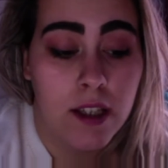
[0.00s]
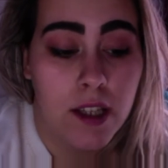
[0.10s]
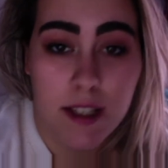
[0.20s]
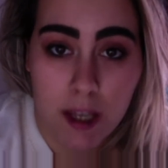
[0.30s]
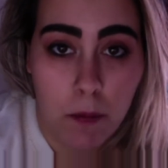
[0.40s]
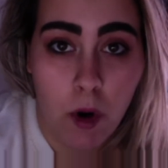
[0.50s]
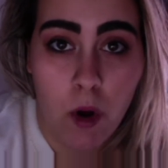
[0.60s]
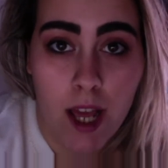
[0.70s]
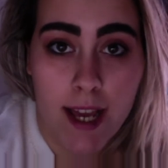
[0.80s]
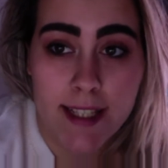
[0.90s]
the same
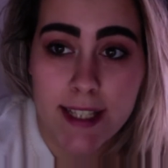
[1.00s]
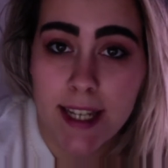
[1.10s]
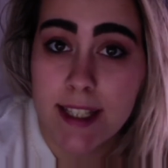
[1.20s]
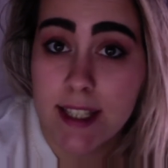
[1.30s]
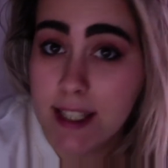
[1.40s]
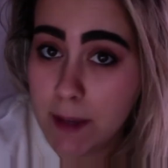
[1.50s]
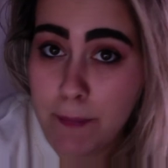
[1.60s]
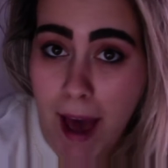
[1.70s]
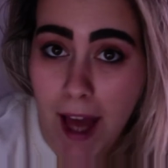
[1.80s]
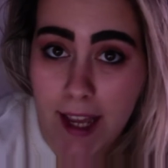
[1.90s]
colors, it's the same
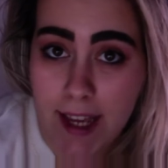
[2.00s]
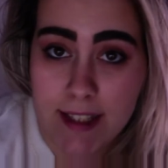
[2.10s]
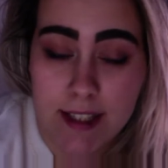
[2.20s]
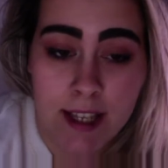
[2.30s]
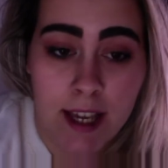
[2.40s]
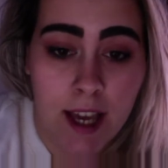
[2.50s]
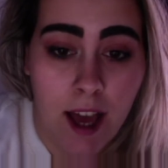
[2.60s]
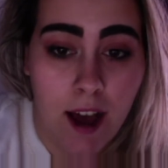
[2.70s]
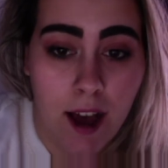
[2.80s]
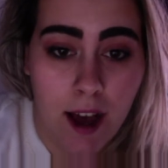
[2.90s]
palettes.
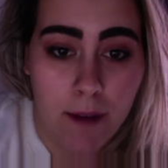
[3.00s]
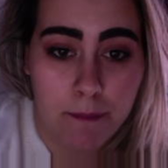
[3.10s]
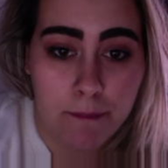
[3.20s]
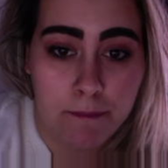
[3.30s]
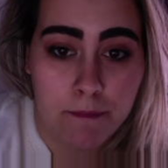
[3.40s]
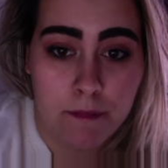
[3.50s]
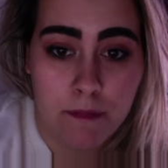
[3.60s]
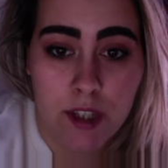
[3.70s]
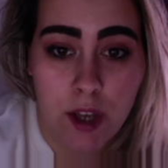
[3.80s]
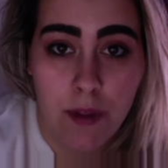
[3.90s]

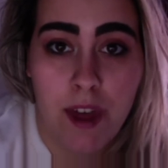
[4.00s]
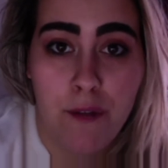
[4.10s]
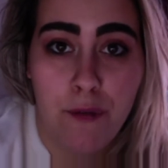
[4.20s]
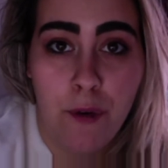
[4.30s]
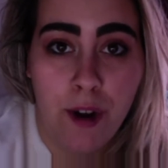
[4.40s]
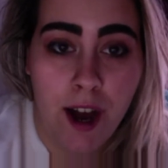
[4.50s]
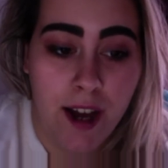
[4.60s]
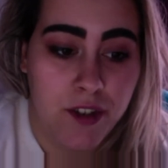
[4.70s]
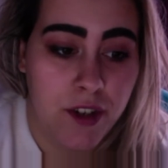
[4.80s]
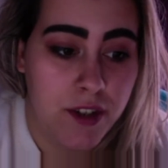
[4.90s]
So therefore,
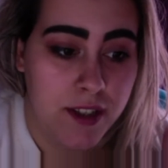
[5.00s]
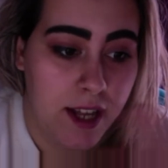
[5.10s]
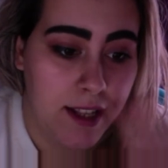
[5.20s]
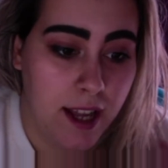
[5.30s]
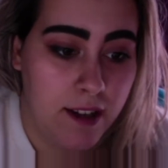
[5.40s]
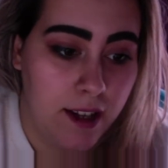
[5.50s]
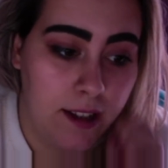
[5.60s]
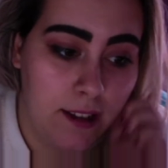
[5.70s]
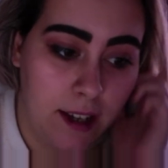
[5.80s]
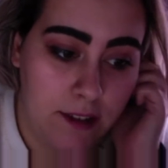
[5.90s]
guys, I understand that
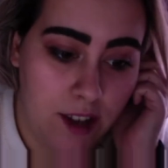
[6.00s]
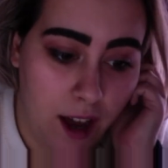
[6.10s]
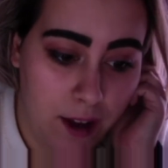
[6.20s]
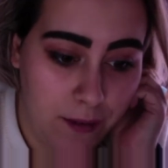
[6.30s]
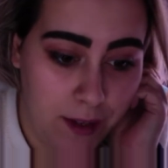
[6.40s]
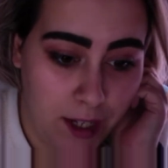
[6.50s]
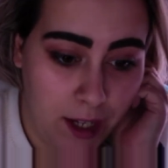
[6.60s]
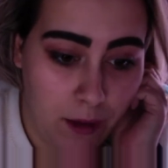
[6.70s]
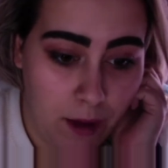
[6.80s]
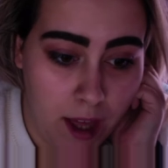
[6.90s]
in the entire
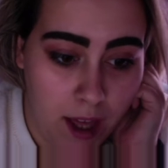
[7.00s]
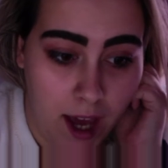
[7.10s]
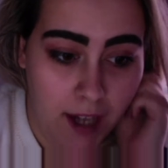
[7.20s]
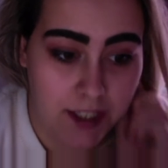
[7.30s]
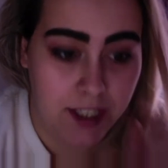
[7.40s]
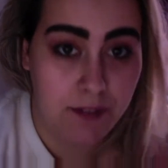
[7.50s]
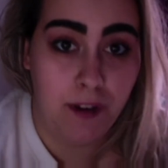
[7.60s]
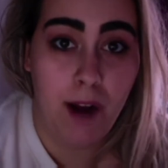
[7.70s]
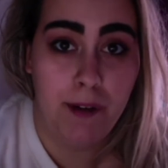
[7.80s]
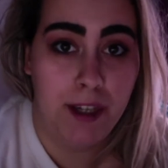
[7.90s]
video I did a
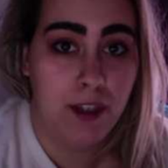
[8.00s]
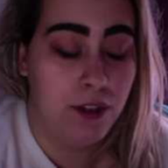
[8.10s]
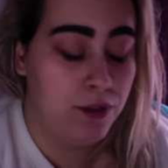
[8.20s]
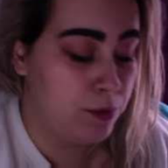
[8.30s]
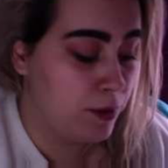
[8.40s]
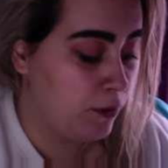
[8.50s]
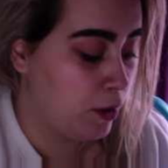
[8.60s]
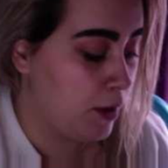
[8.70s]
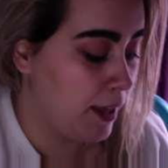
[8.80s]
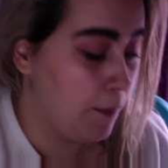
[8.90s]
very good
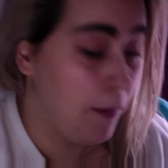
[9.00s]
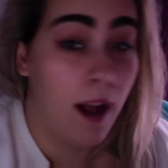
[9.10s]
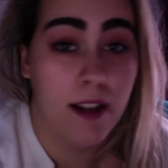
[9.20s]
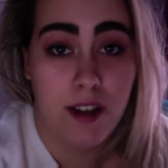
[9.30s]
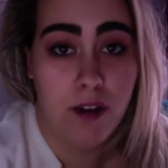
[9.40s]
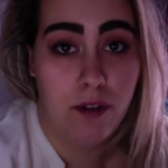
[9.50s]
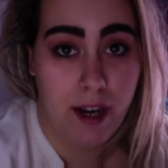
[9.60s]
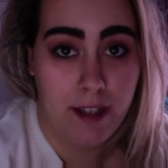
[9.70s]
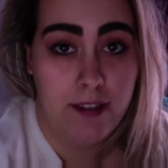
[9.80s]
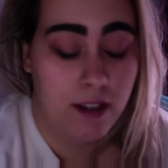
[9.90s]
review, and the palettes are
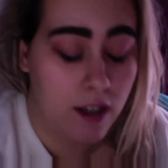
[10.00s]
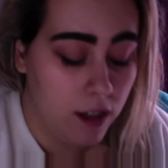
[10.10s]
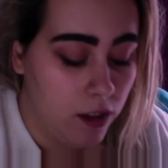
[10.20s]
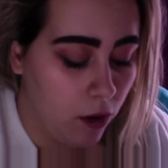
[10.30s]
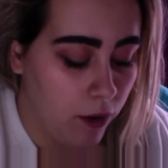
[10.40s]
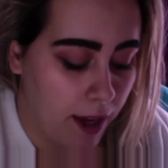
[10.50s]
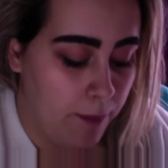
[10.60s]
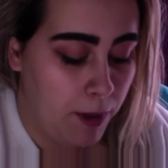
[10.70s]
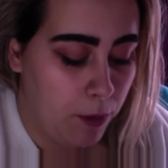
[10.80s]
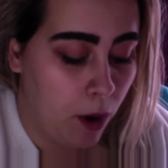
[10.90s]
great, don't get
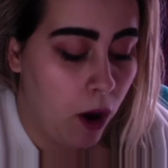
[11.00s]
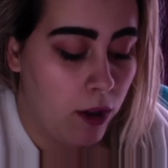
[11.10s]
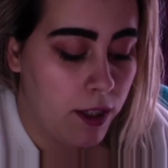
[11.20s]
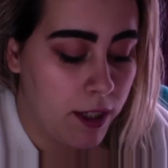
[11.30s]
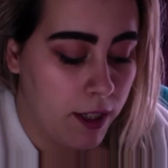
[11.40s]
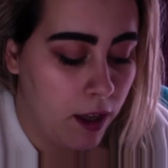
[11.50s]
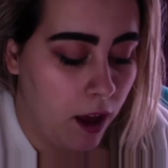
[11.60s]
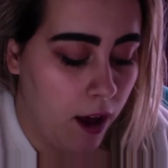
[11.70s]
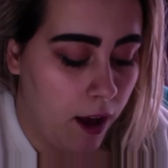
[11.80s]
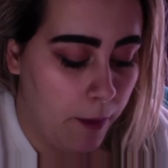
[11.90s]
me wrong,
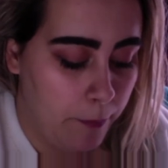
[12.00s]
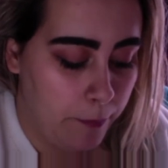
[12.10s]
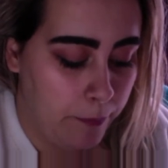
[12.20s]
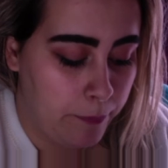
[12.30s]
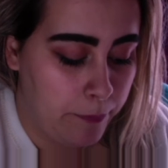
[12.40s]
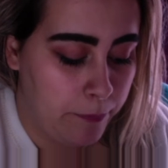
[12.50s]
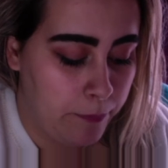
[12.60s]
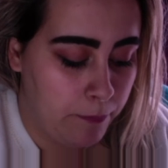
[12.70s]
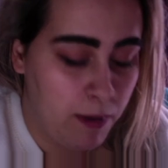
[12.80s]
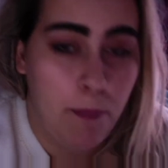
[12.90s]

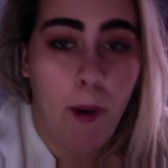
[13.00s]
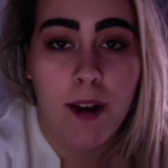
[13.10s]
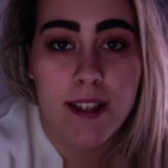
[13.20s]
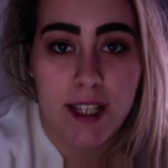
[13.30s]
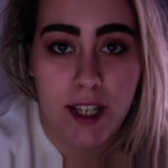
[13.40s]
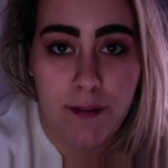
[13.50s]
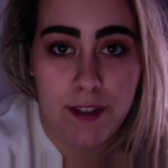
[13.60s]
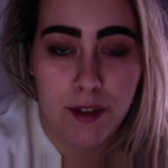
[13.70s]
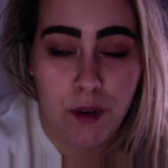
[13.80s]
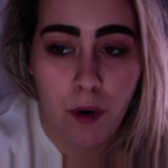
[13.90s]
but the policy of the
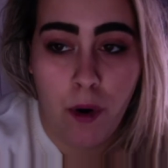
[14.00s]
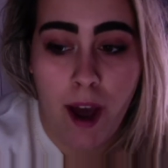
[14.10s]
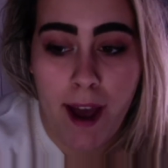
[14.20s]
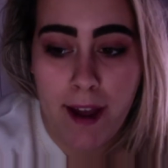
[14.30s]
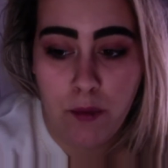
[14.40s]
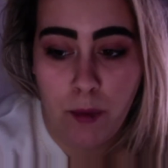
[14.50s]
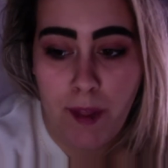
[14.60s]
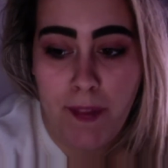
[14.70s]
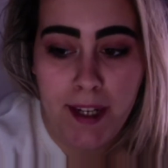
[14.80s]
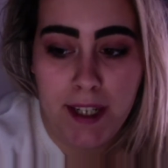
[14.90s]
store and what
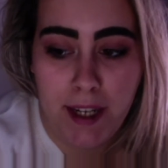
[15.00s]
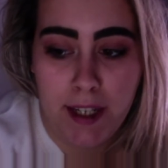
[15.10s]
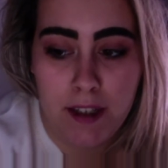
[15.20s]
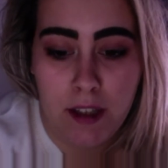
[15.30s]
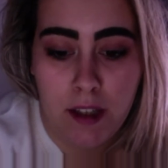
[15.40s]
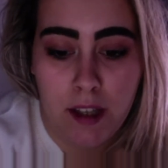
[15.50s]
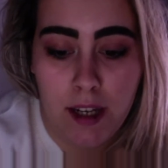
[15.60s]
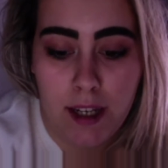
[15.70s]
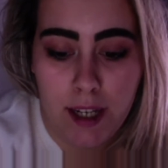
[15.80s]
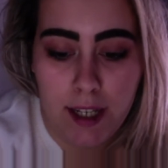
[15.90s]
they did
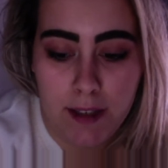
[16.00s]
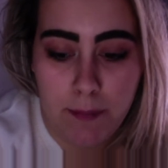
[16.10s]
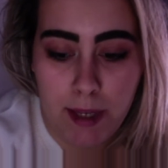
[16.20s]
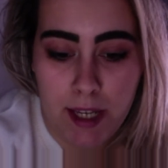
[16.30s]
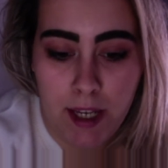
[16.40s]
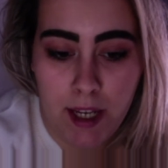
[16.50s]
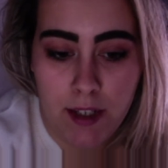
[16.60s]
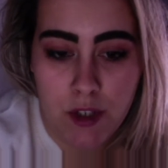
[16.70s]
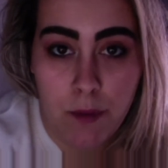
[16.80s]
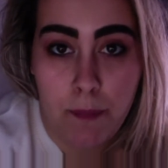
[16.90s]
lead me
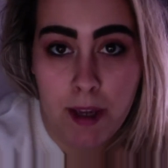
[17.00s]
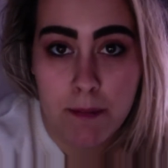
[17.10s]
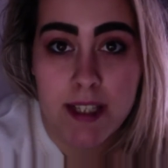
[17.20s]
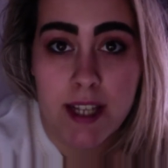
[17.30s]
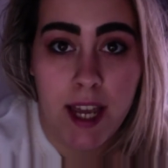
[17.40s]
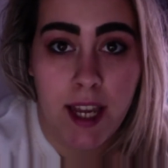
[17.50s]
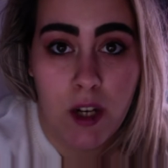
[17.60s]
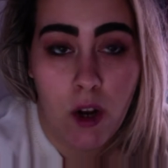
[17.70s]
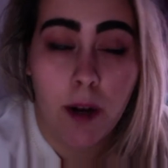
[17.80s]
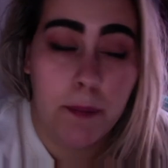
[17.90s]
into a big mistake, and
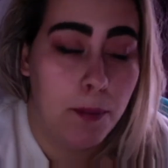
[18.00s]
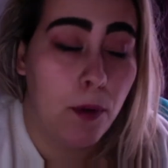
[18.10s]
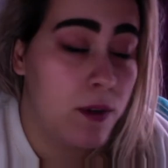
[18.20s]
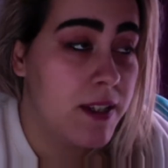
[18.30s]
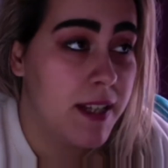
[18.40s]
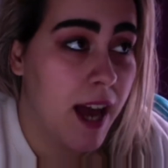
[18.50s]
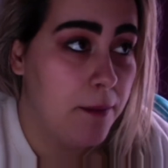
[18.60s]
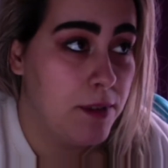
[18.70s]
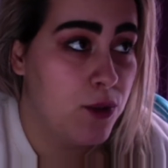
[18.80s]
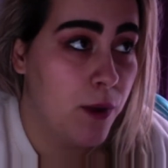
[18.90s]
a lot of people were
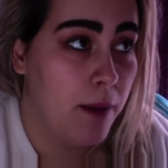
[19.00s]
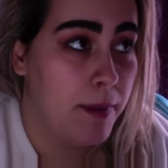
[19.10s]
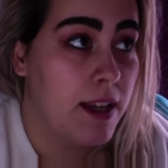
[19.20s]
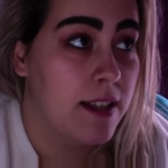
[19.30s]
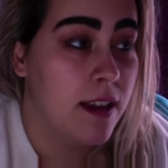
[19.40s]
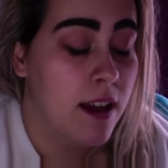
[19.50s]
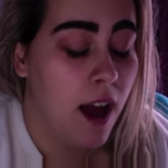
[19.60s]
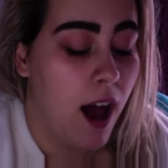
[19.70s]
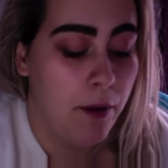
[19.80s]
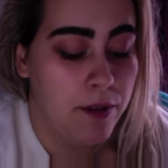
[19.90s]
scammed as well, because
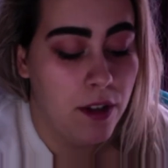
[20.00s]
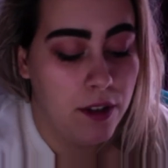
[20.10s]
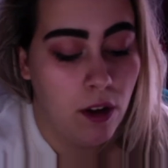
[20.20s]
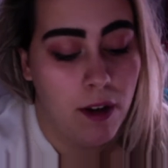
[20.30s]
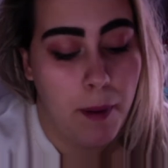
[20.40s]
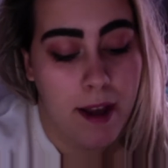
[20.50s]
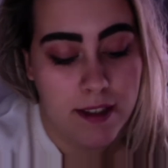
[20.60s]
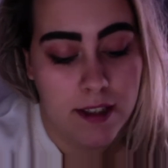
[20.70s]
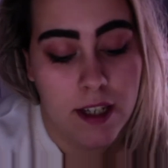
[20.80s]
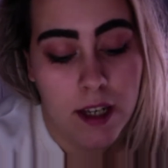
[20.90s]
I was not the only
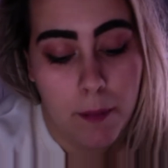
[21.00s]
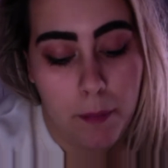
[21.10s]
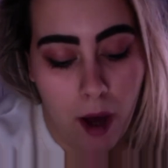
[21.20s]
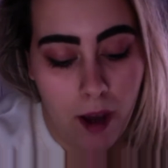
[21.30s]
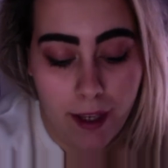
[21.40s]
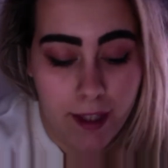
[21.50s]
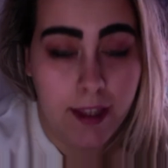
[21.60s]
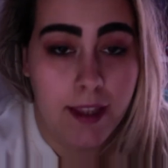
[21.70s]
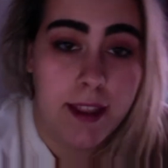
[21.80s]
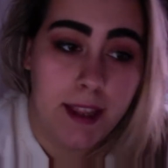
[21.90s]
person buying
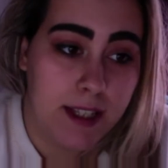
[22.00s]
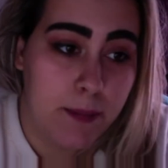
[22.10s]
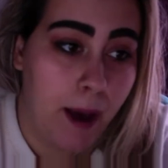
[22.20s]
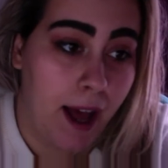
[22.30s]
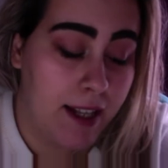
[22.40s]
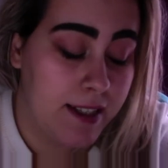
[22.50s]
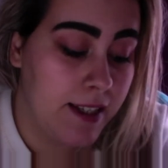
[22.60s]
these palettes